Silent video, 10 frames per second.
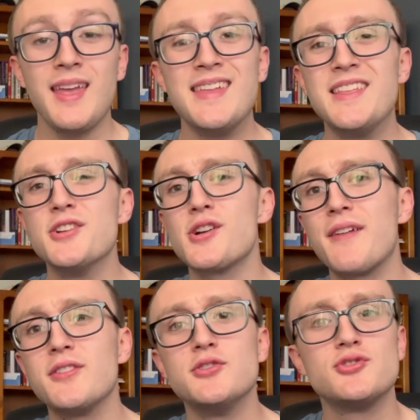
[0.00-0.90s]
And then you're gonna
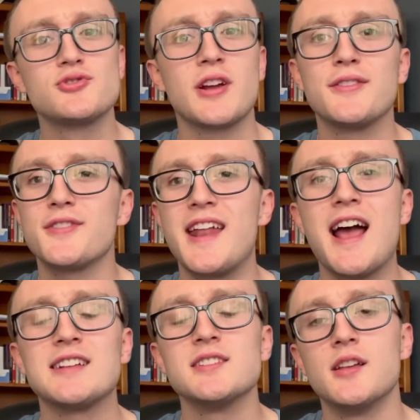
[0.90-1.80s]
have to transfer that
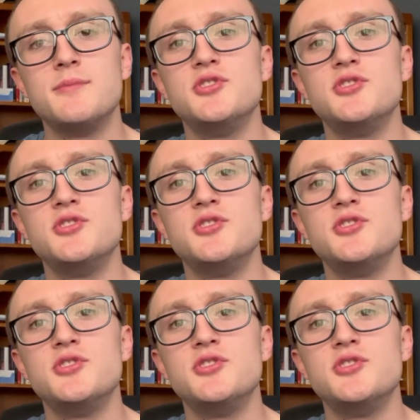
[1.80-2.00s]
XLM